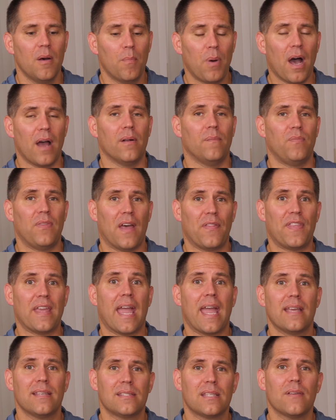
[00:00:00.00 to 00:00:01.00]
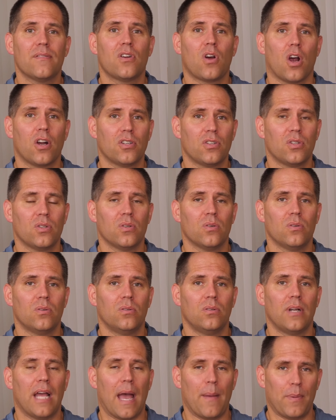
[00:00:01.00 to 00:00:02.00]
But at the
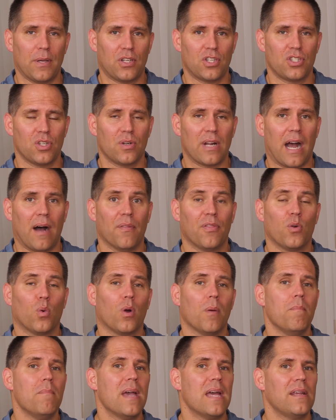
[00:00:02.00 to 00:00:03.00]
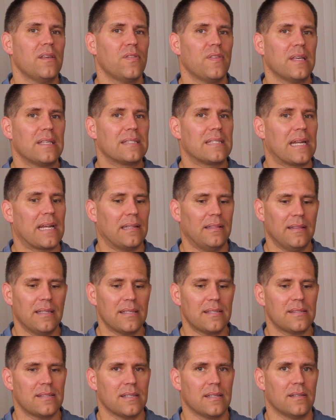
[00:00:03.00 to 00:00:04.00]
A7R2 epic shootout, there were many things that I
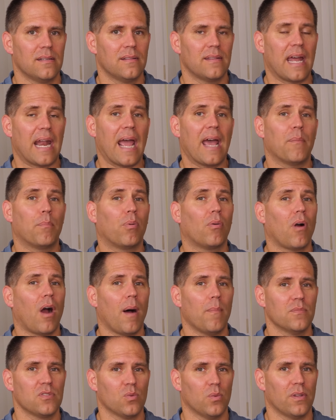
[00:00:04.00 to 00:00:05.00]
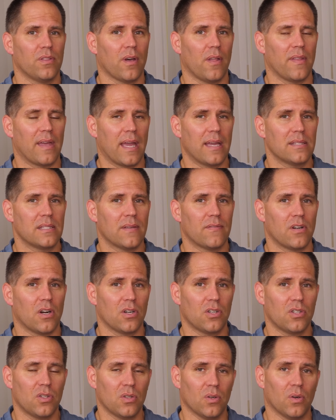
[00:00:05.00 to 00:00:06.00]
listed that I had problems with on the
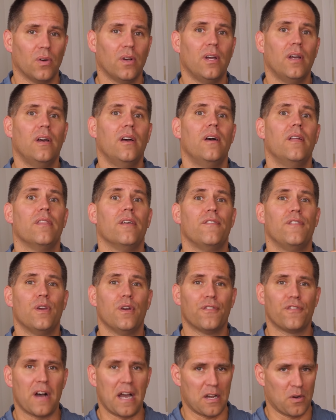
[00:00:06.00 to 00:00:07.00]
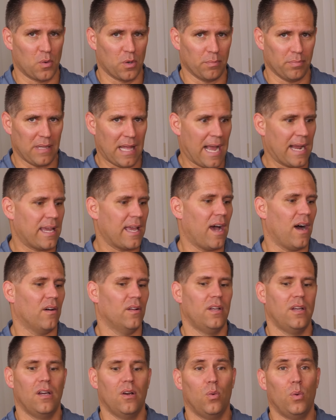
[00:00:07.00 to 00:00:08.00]
A7R2. The viewfinder would black out.
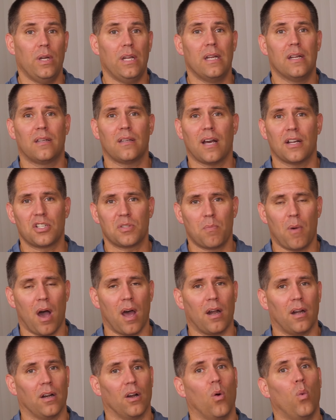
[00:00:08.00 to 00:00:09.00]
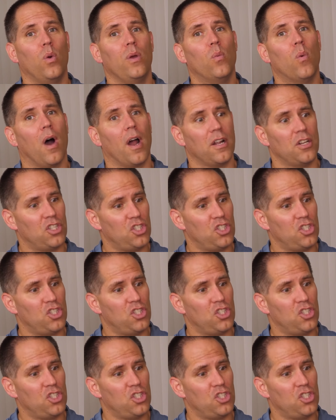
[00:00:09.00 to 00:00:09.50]
We need a touch monitor. We want a